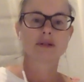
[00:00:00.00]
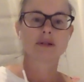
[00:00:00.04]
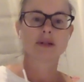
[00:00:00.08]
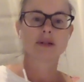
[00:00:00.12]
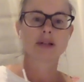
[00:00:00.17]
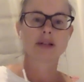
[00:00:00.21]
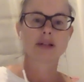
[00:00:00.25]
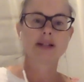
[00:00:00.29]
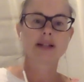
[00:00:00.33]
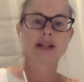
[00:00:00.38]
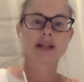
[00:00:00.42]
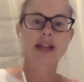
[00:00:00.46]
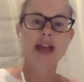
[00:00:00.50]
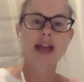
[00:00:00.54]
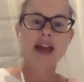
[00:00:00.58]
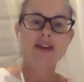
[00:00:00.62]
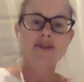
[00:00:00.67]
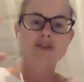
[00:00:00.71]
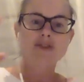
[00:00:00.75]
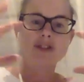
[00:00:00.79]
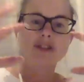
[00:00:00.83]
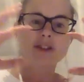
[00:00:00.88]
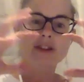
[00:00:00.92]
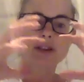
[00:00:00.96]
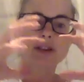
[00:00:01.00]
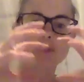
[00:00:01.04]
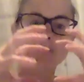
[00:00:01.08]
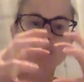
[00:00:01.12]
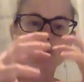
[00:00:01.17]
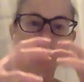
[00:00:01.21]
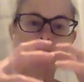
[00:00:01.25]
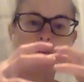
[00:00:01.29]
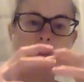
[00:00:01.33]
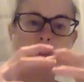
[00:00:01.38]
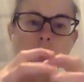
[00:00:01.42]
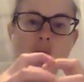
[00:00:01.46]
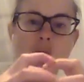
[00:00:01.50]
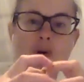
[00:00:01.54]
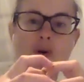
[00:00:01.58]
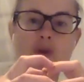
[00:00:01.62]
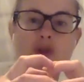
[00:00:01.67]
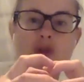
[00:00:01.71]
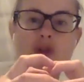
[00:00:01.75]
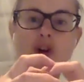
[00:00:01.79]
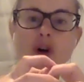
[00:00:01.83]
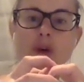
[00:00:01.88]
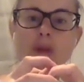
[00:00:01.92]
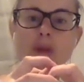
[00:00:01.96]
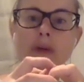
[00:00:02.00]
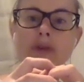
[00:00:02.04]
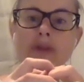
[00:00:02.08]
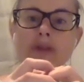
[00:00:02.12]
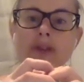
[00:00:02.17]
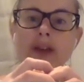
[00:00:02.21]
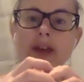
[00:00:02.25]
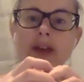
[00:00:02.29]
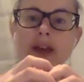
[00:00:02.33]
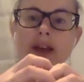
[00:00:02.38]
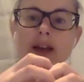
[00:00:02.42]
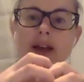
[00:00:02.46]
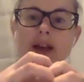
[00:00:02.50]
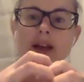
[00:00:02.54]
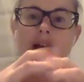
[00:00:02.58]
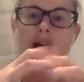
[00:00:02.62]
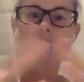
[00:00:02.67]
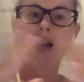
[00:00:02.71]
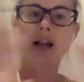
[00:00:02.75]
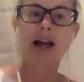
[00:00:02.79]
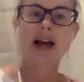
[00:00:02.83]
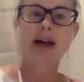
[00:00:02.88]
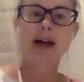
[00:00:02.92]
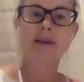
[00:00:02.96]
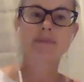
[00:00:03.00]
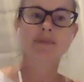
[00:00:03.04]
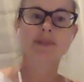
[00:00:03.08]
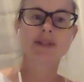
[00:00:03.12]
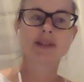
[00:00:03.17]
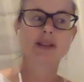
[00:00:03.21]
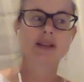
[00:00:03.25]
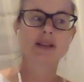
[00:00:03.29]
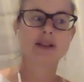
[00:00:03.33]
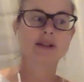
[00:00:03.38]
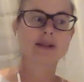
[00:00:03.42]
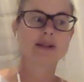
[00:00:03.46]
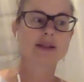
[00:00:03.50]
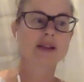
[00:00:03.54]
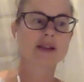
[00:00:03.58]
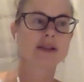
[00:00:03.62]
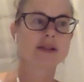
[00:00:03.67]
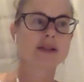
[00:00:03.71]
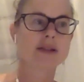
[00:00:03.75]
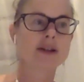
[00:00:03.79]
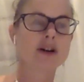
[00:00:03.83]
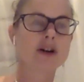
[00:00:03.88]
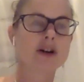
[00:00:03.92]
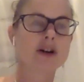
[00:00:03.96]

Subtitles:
It's like everything that was built on top of it collapses. There's a